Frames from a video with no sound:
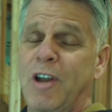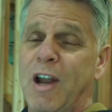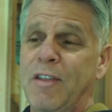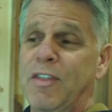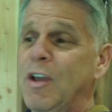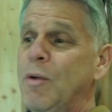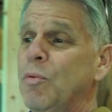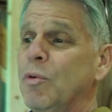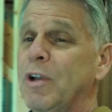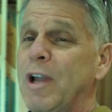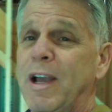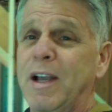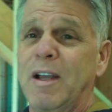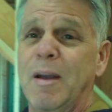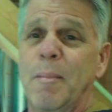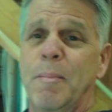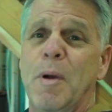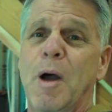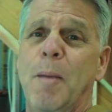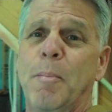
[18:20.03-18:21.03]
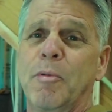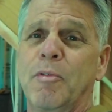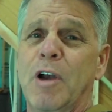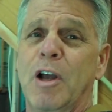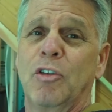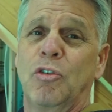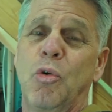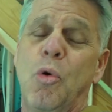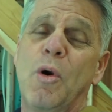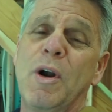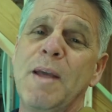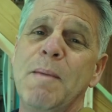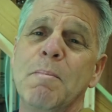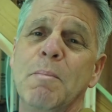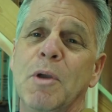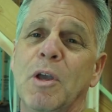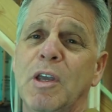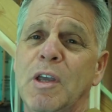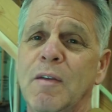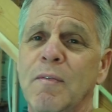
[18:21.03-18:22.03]
And I think we're like up, up around 20
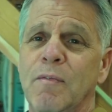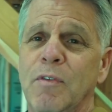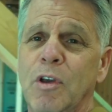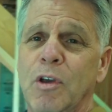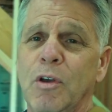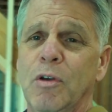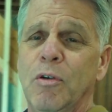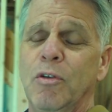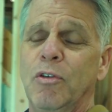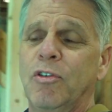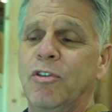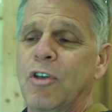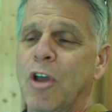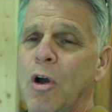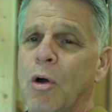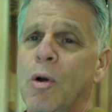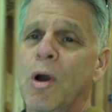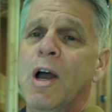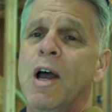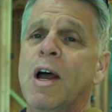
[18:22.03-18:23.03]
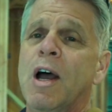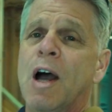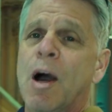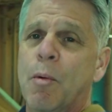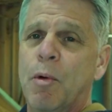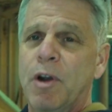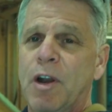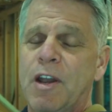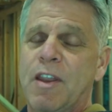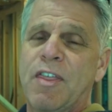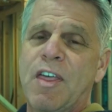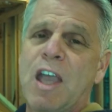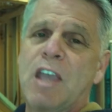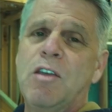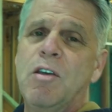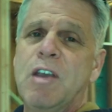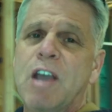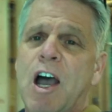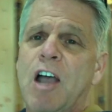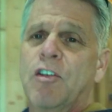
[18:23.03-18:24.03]
million views. So I wanted to
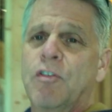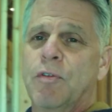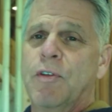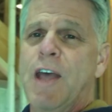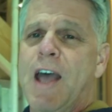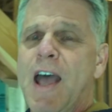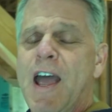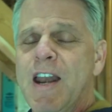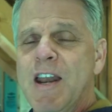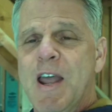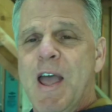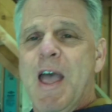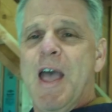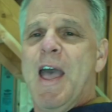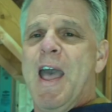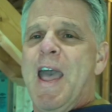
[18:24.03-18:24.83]
thank you guys for that.